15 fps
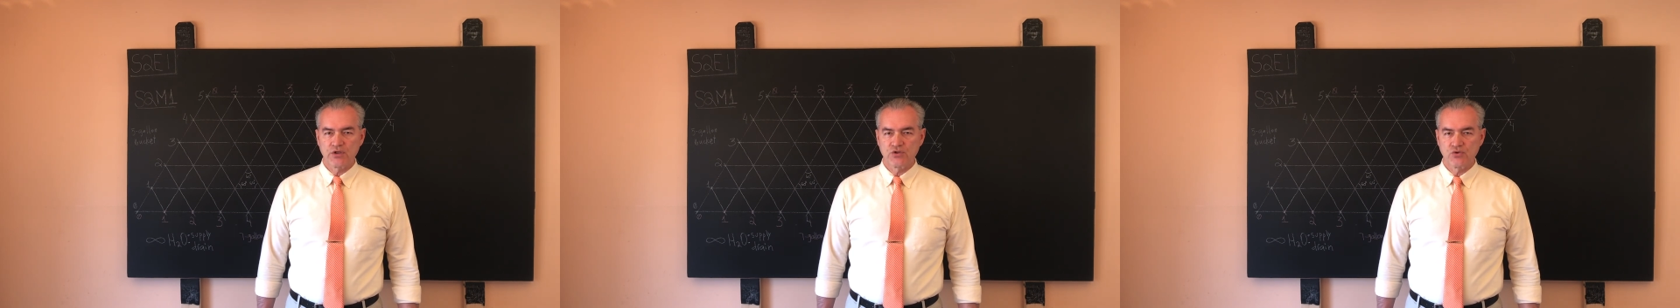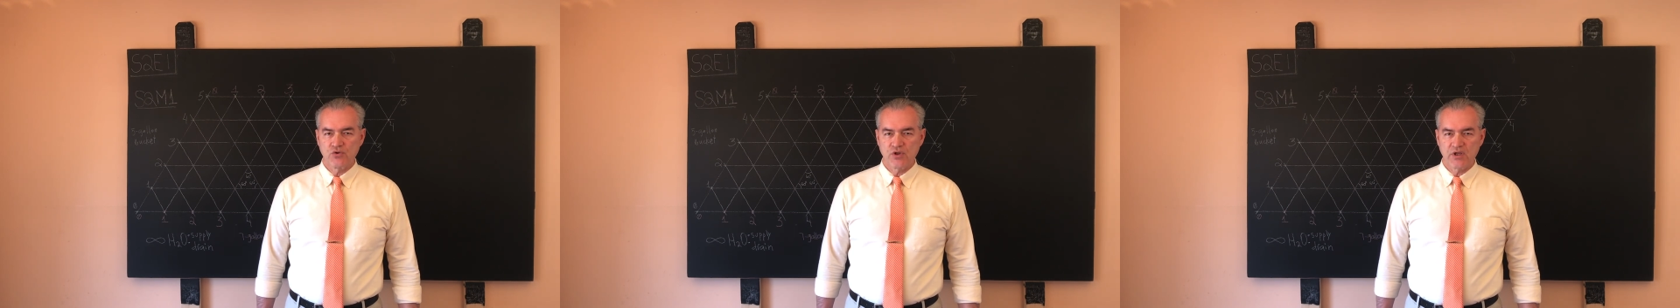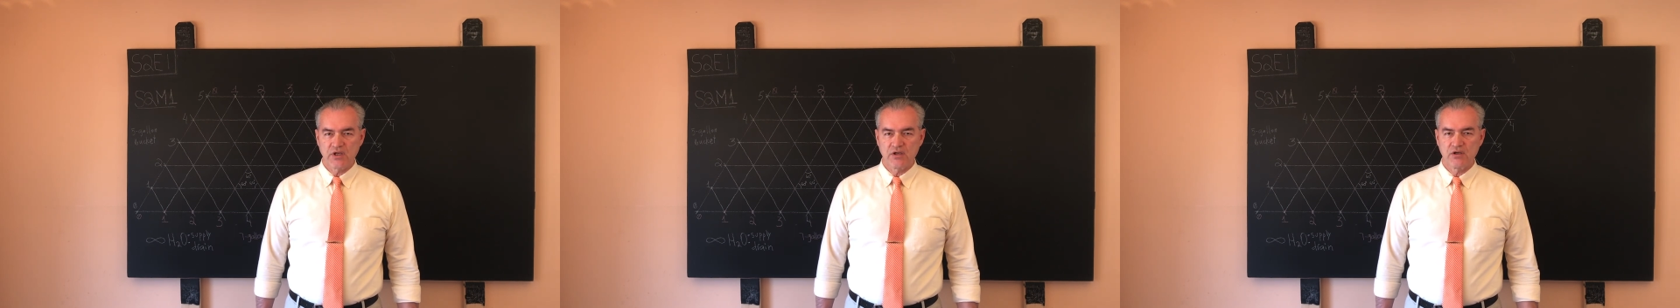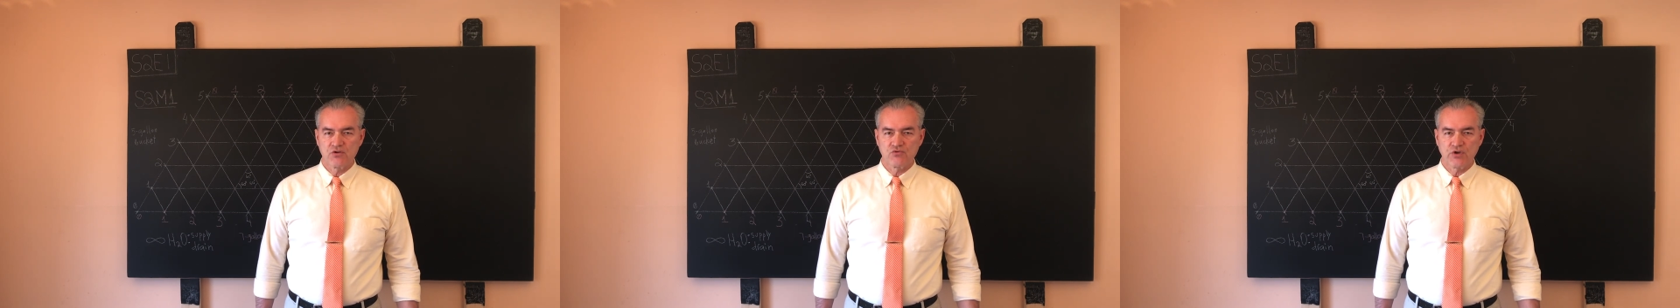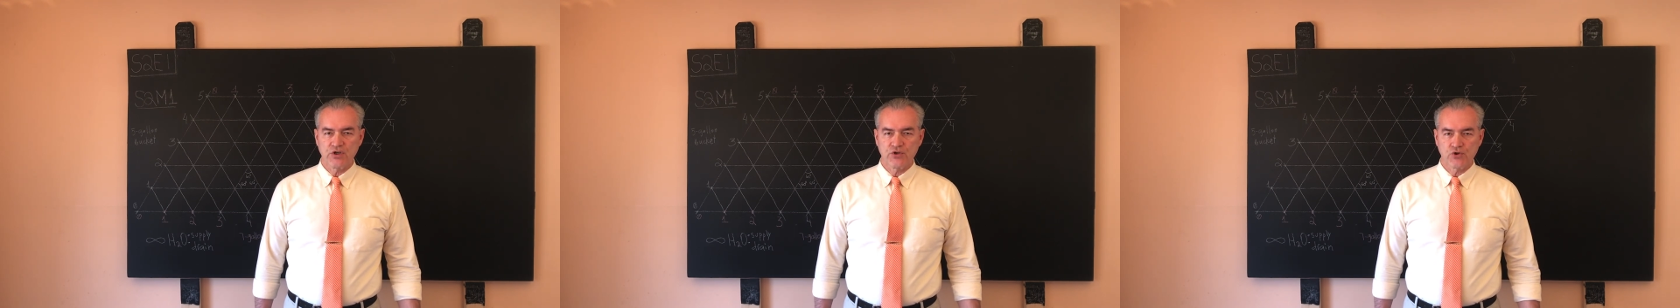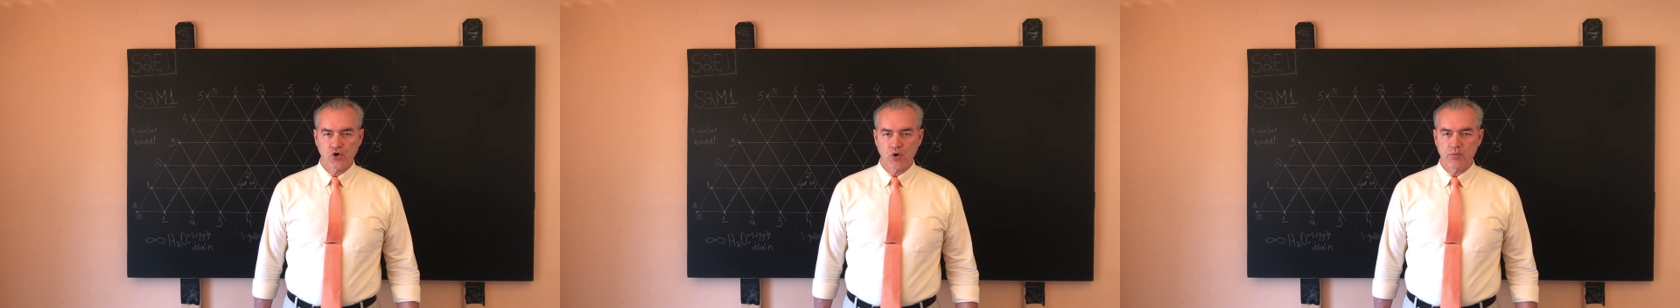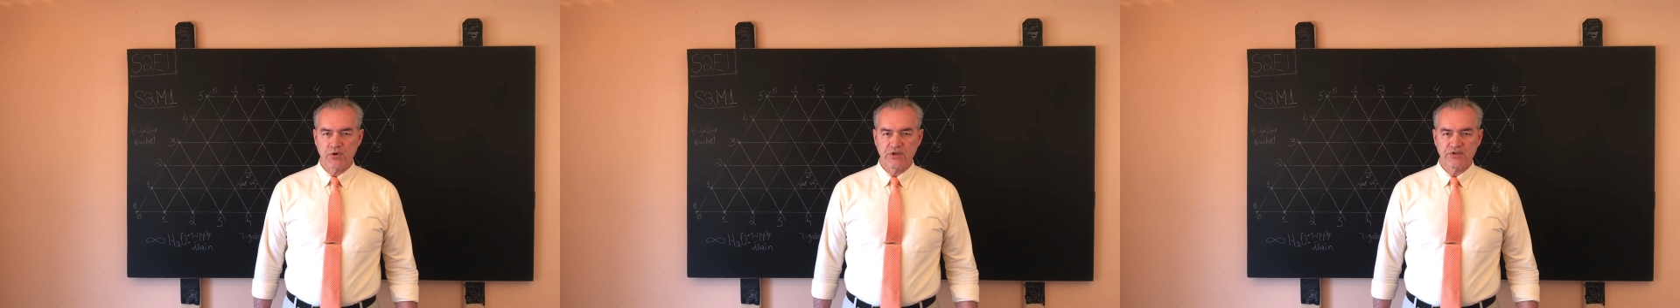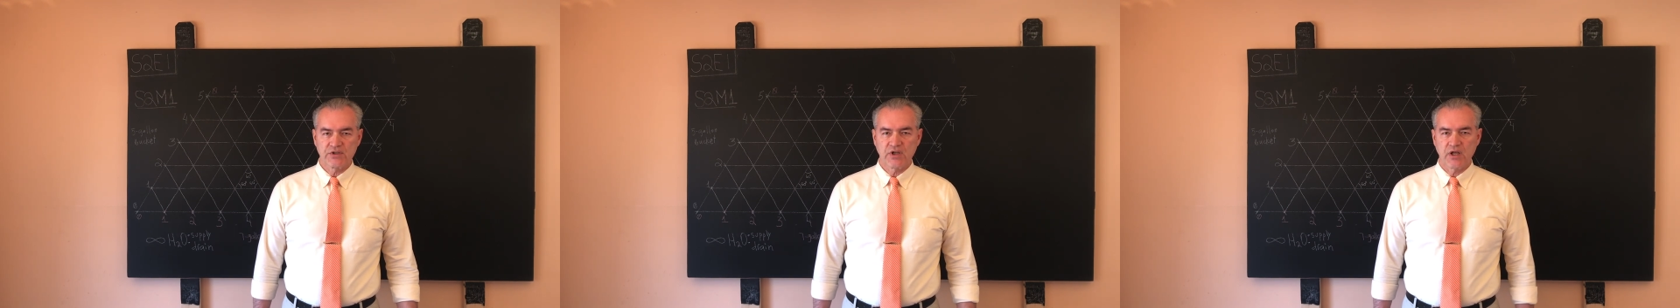to the reinterpret